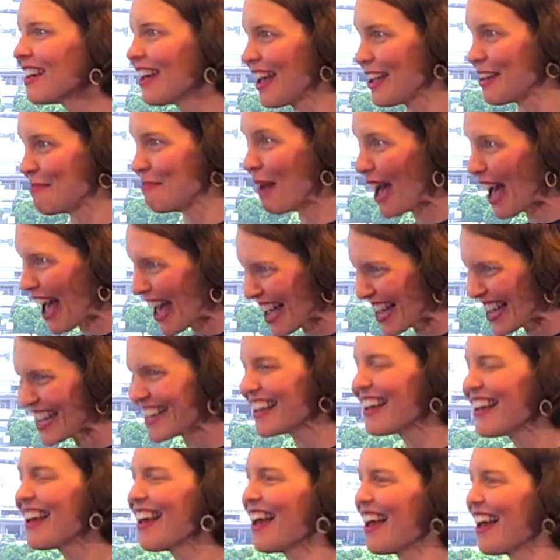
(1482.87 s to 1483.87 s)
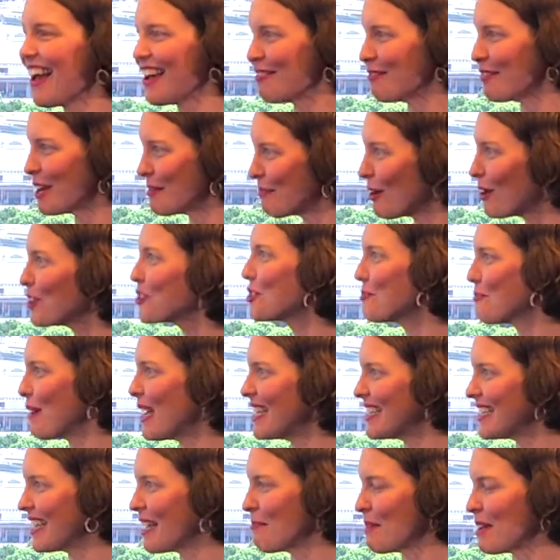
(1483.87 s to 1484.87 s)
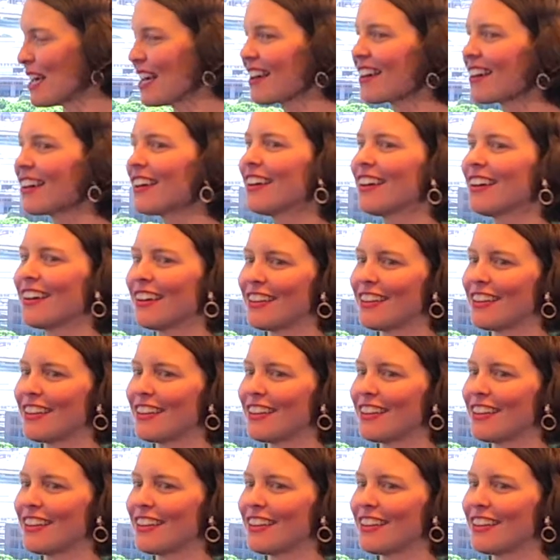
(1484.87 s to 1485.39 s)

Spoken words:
and pain, and we're post-pandemic,